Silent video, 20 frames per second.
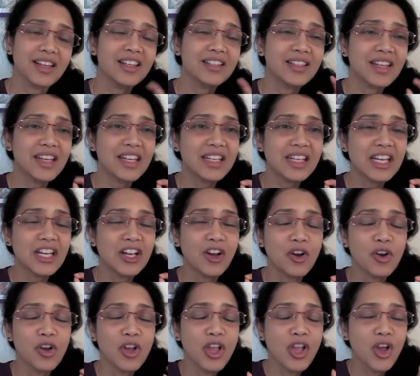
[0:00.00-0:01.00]
It
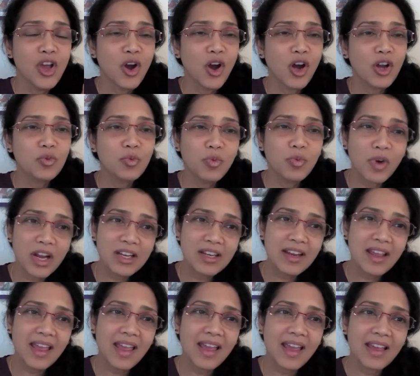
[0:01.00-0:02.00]
on one
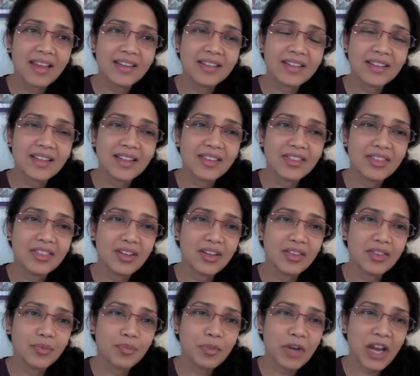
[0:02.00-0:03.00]
hand,
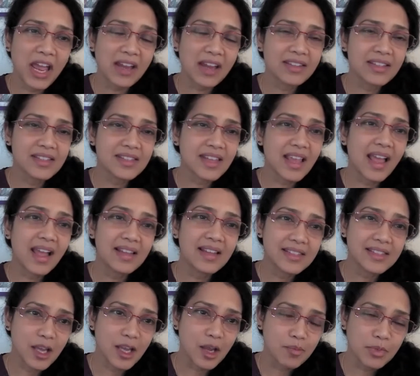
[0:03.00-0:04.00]
the practice
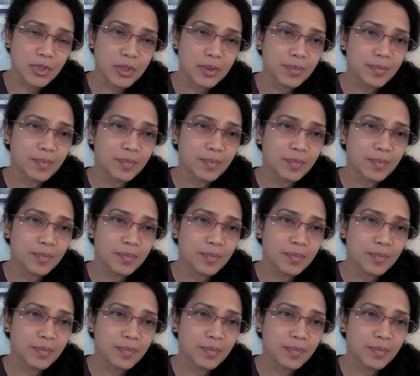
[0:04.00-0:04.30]
adds up.